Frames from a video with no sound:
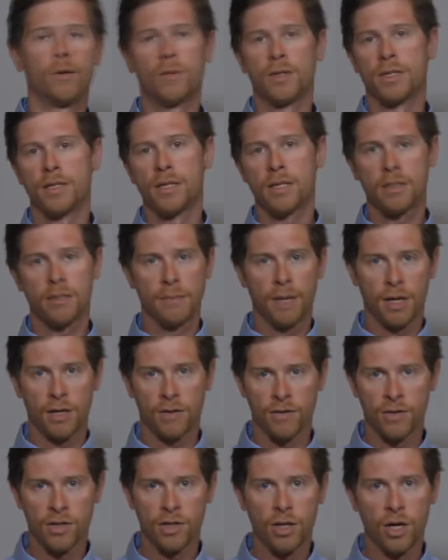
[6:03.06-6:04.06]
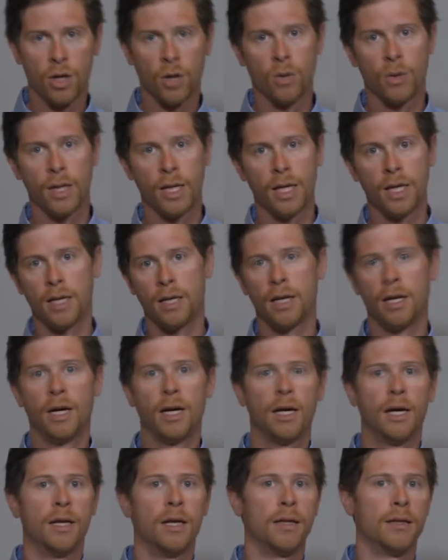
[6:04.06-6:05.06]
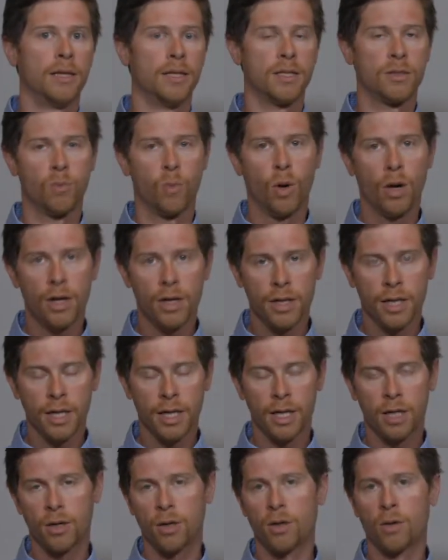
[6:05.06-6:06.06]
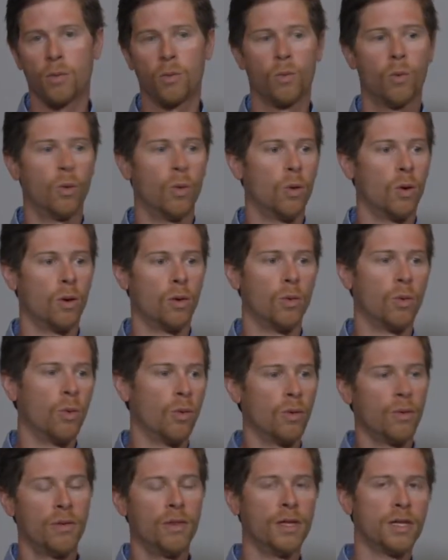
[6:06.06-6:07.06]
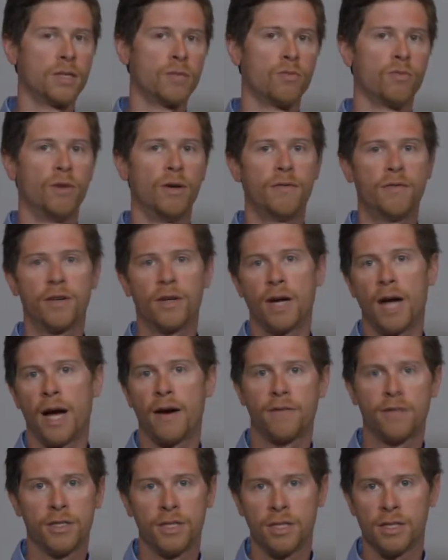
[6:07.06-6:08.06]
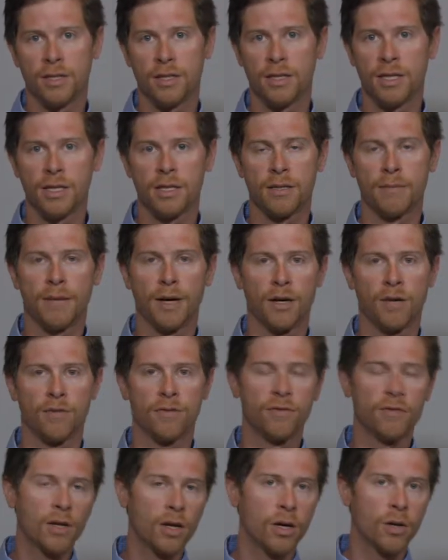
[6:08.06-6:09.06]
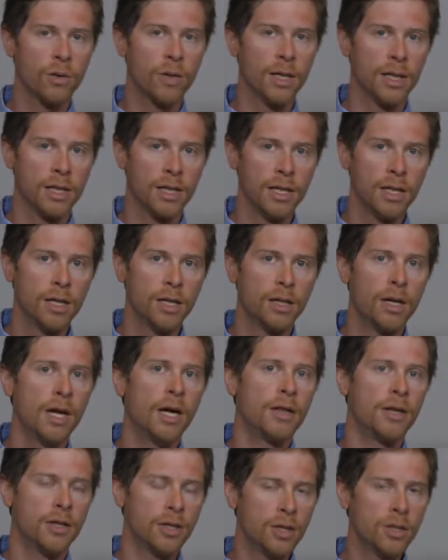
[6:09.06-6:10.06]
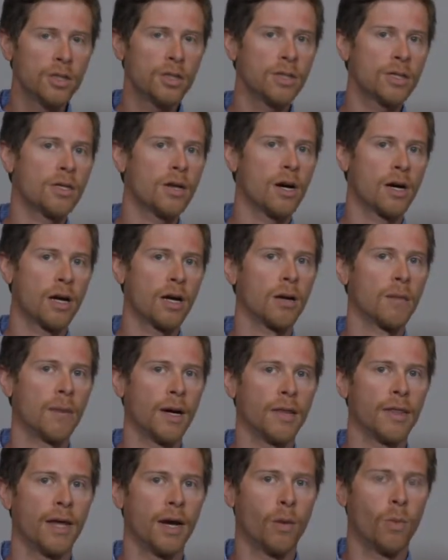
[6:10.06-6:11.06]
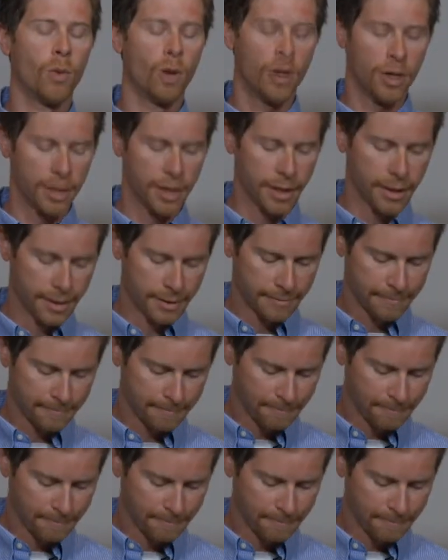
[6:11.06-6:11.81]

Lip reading: was this amount of snow in this water year, or this river averages this amount of flow in a year, they're usually talking about that water year.